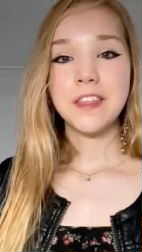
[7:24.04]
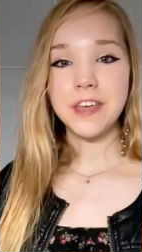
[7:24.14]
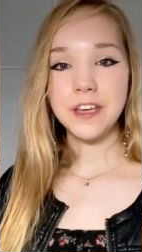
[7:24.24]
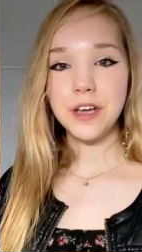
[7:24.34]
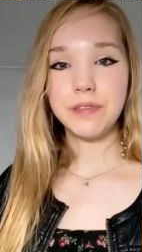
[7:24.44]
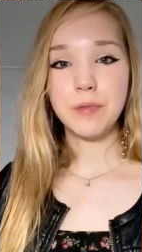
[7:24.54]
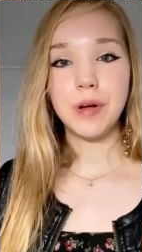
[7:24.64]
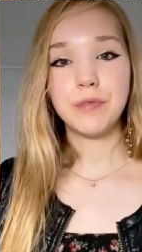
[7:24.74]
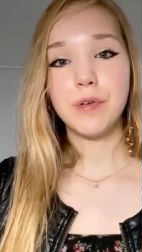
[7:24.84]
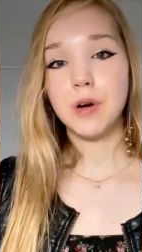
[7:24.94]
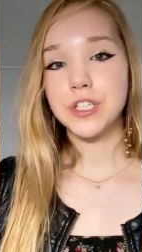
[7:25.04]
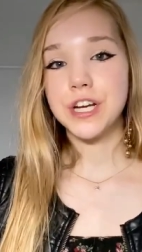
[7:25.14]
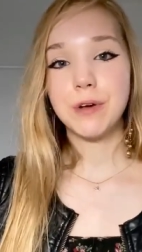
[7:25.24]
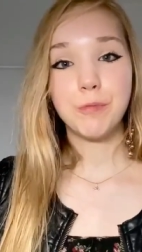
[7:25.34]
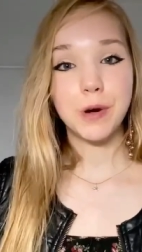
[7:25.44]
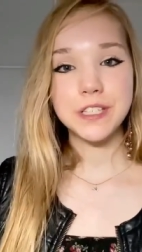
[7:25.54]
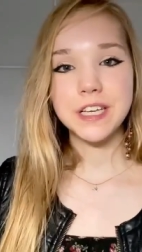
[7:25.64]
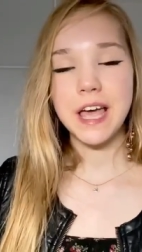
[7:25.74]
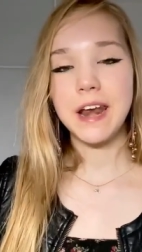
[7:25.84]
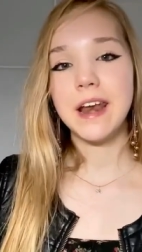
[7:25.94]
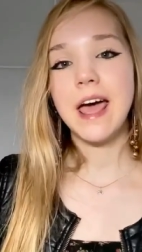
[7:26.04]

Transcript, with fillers: Thank you everyone for watching once again,